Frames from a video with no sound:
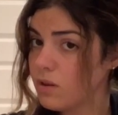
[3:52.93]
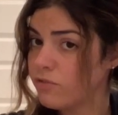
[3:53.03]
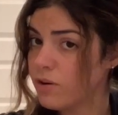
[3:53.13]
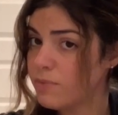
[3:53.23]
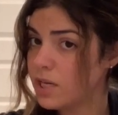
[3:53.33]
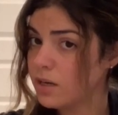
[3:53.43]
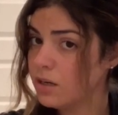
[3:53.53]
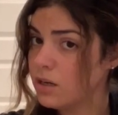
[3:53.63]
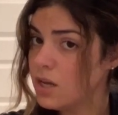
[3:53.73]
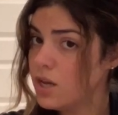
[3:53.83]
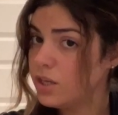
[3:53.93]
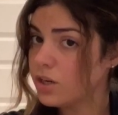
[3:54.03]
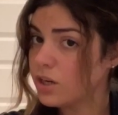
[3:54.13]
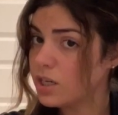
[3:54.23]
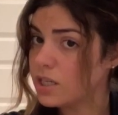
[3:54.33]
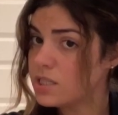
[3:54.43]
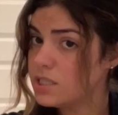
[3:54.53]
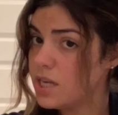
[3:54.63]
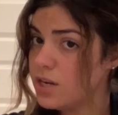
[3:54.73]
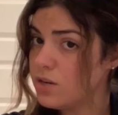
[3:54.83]
From here, you're gonna
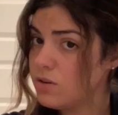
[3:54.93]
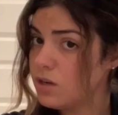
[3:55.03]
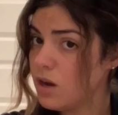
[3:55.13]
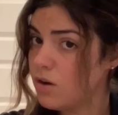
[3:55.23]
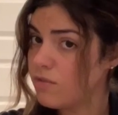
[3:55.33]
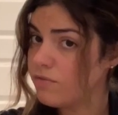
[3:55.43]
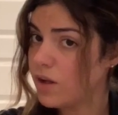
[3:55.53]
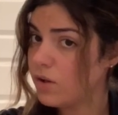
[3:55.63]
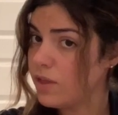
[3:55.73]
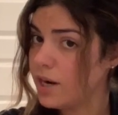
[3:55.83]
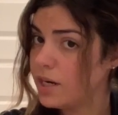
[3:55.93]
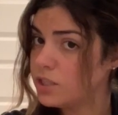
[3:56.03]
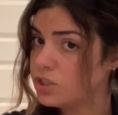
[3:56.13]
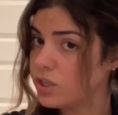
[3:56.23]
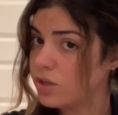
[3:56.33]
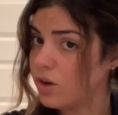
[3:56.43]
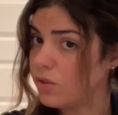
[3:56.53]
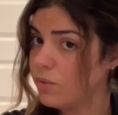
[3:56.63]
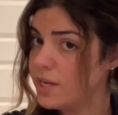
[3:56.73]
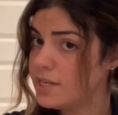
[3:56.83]
continue to go and follow that hair strand all
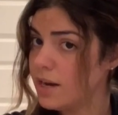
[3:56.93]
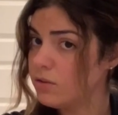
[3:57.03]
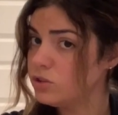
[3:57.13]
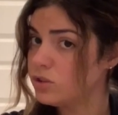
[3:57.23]
the way down,